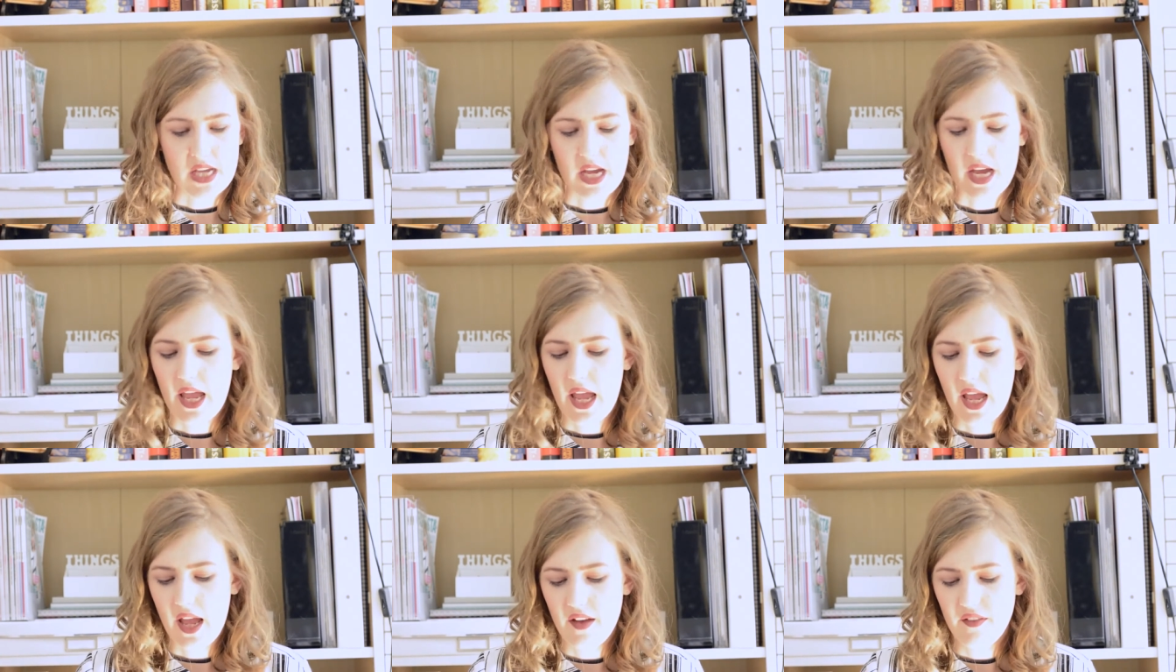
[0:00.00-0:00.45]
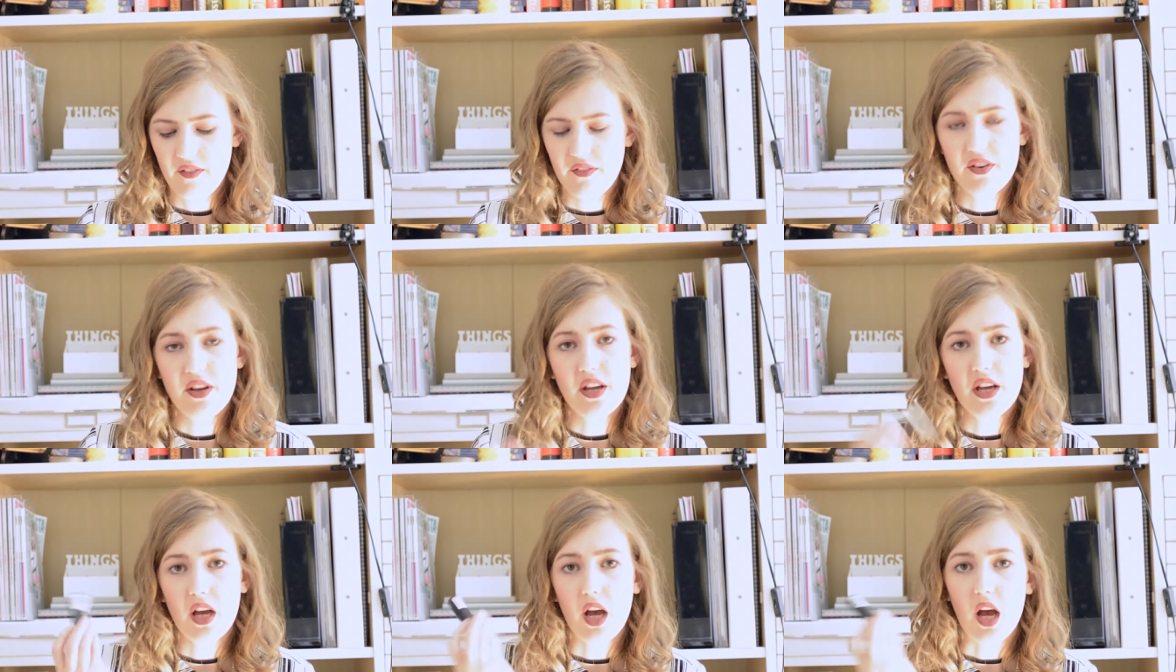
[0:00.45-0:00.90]
I have
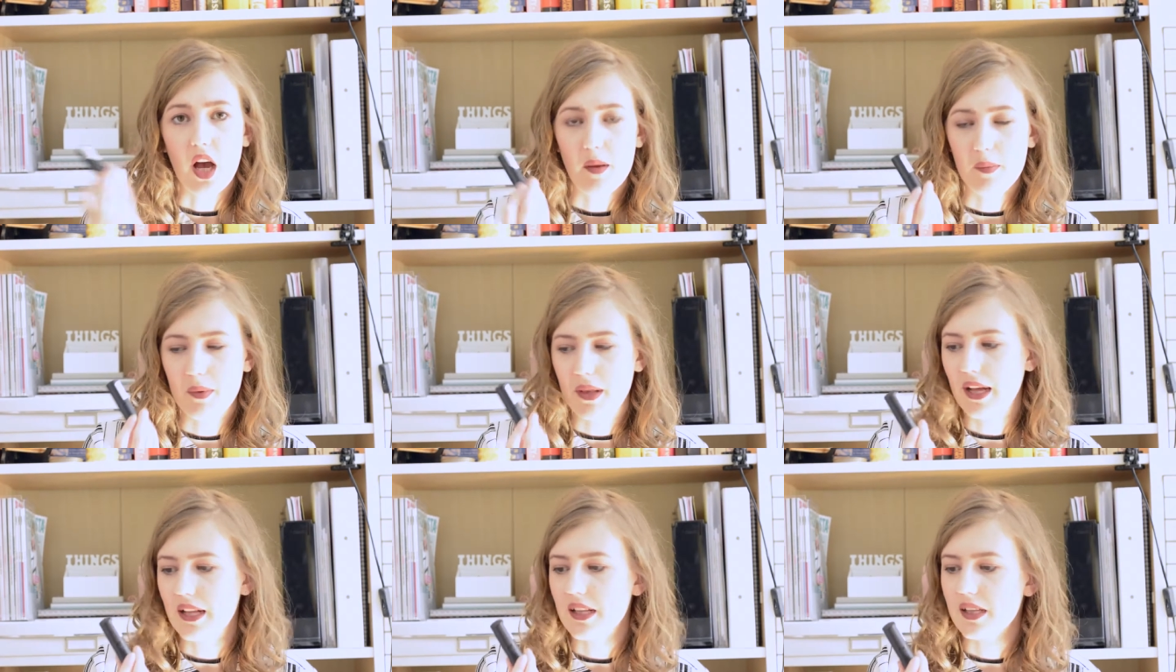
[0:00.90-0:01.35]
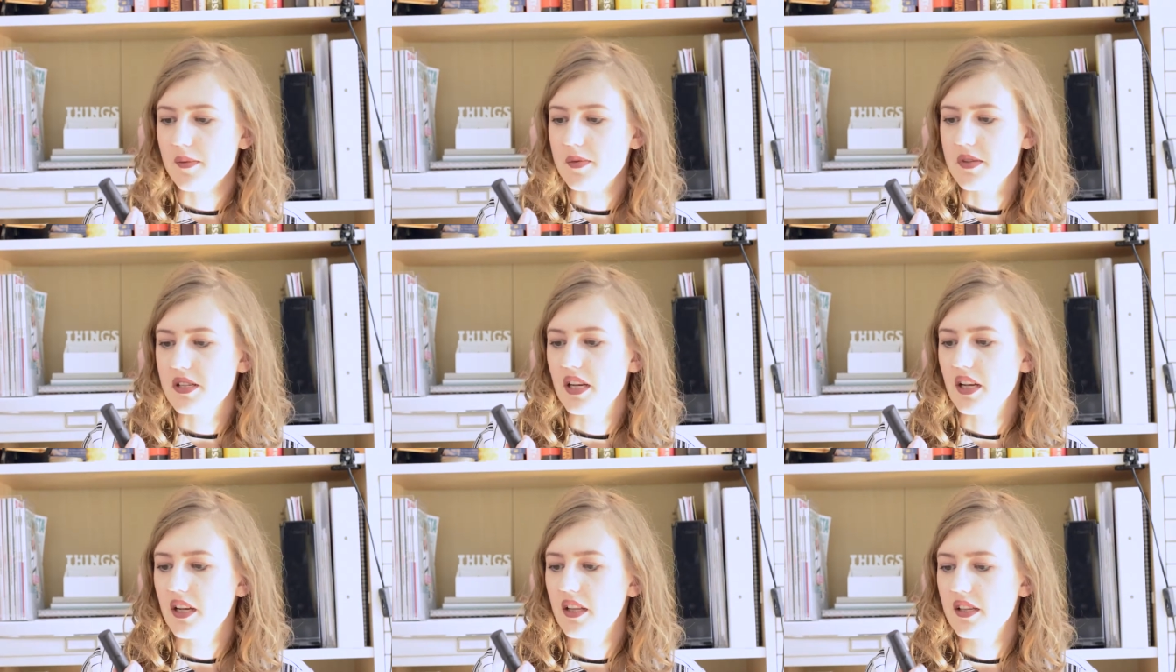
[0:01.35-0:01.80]
a black
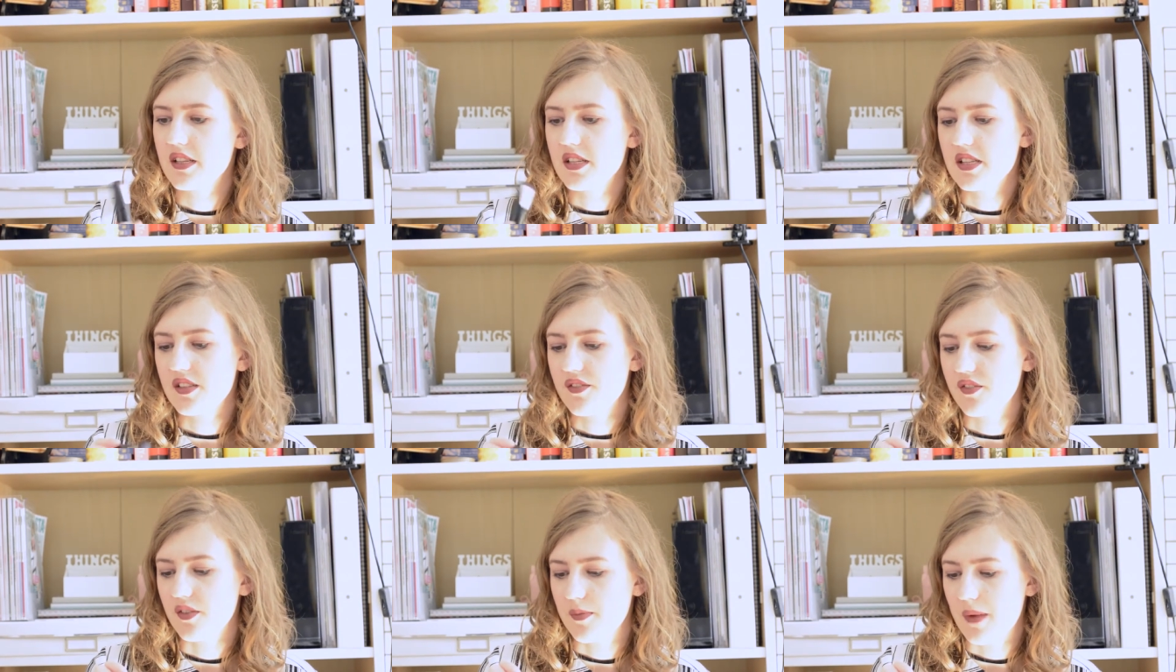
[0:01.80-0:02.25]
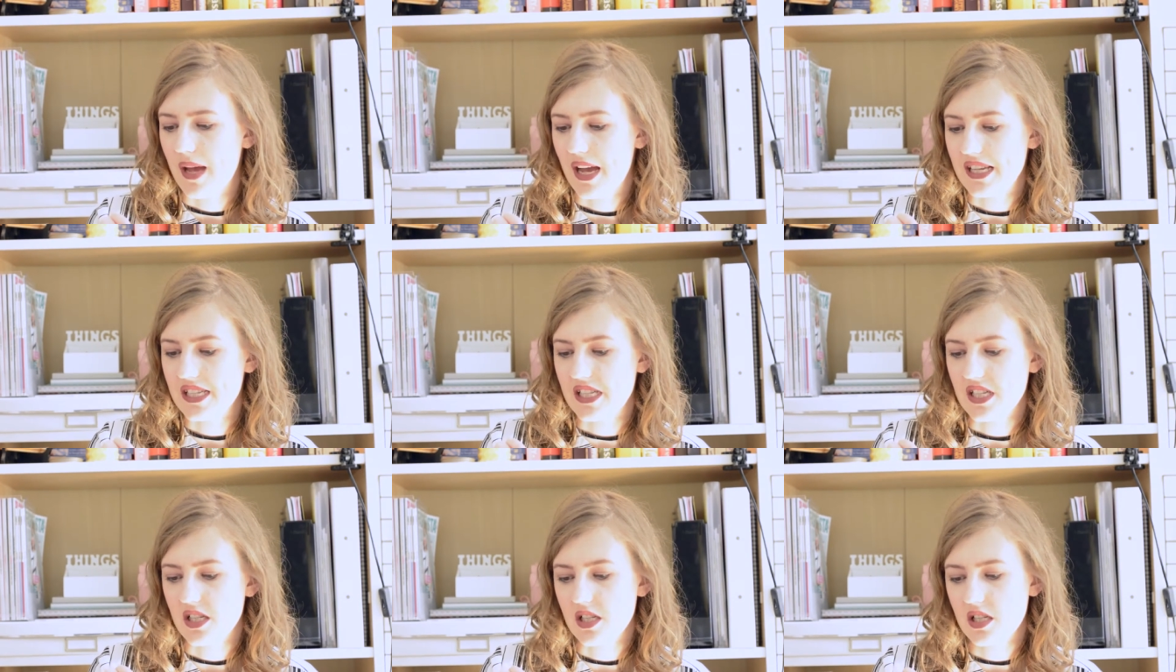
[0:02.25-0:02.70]
lipstick. This is from
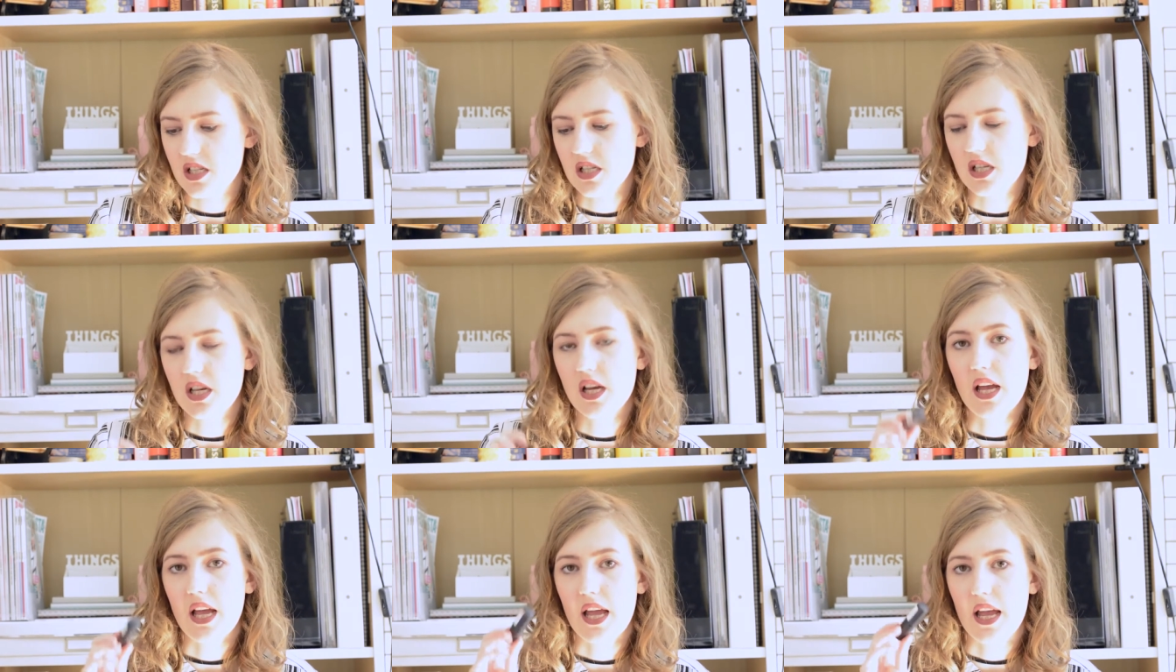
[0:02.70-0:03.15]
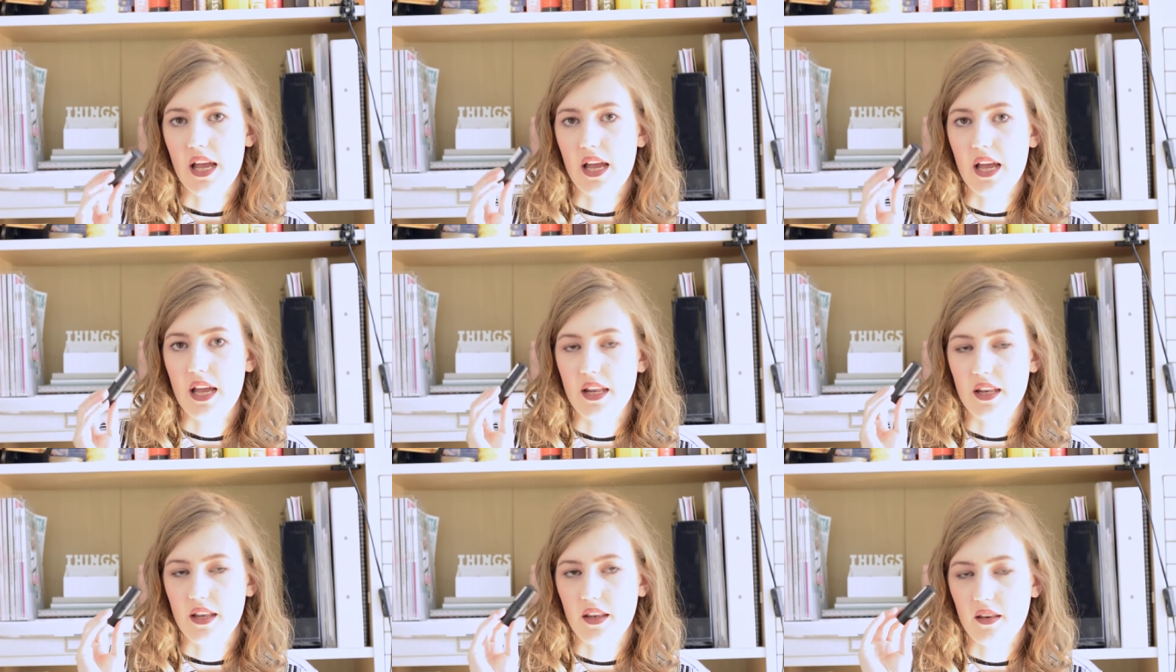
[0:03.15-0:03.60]
Essence
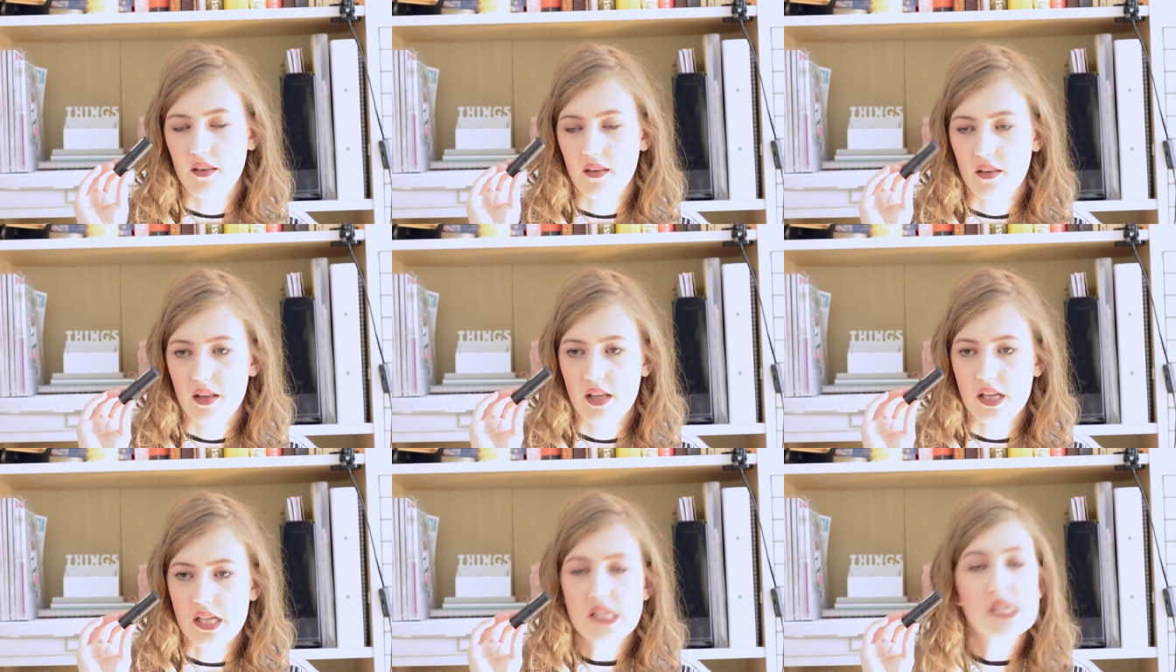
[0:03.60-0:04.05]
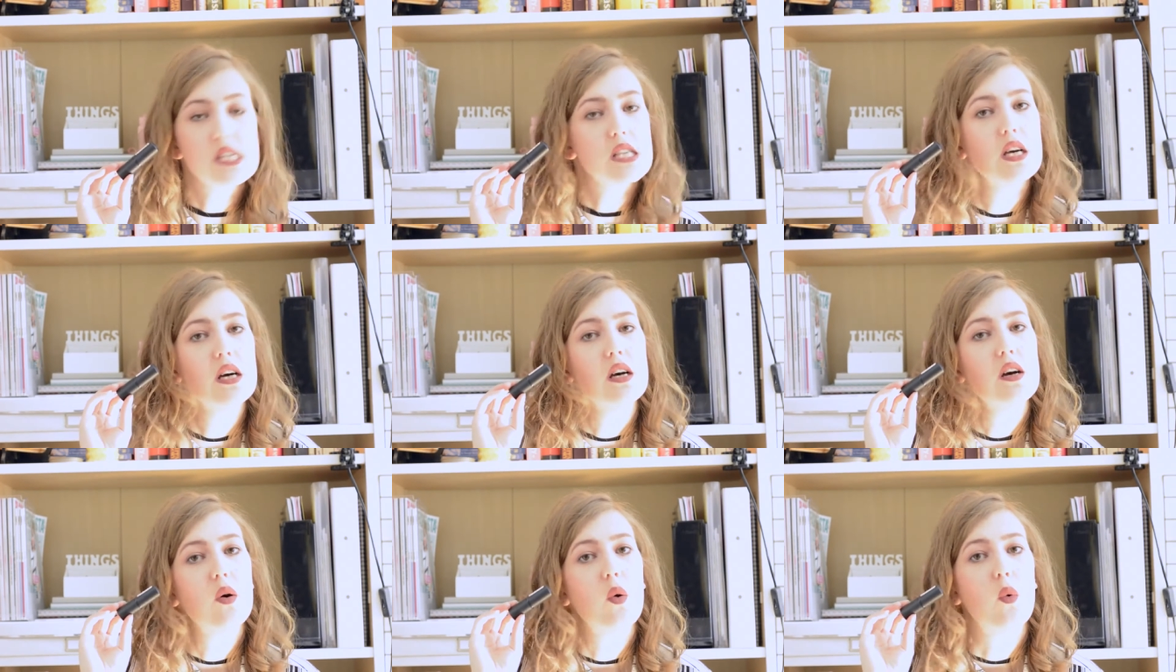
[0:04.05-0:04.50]
and this
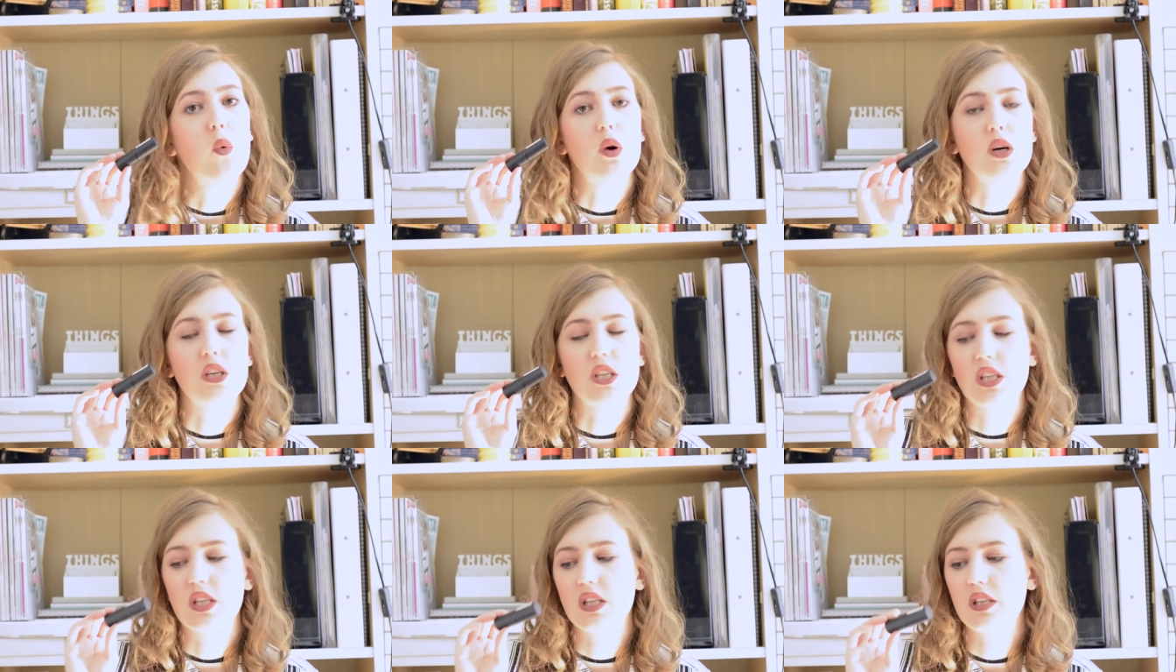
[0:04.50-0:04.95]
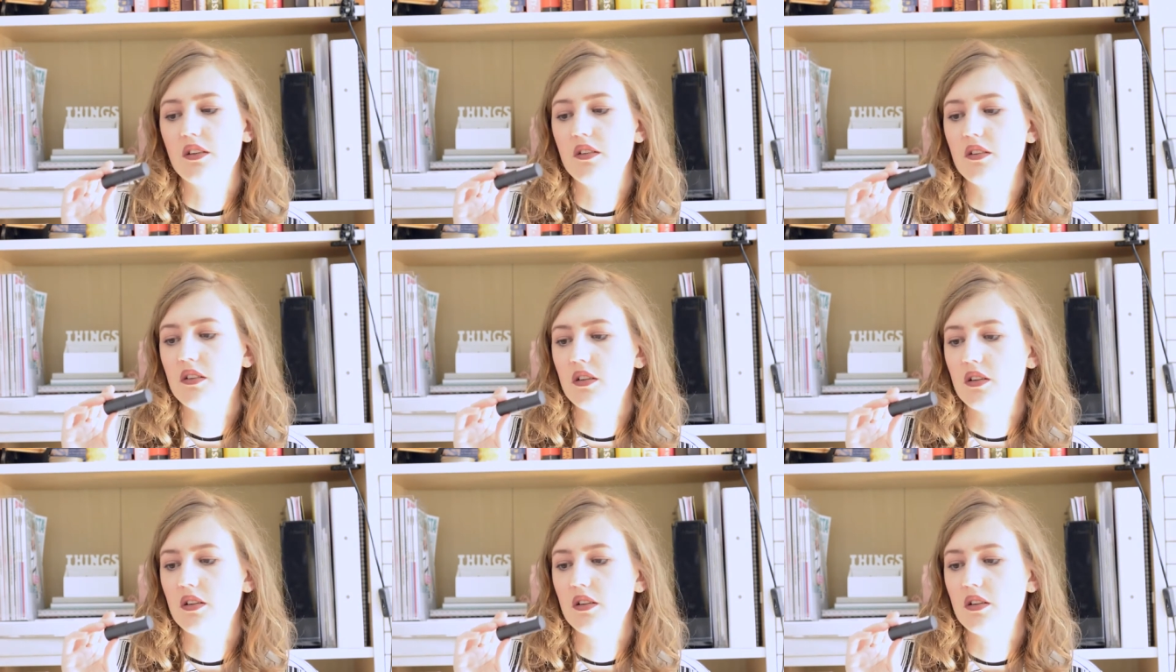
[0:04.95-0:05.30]
was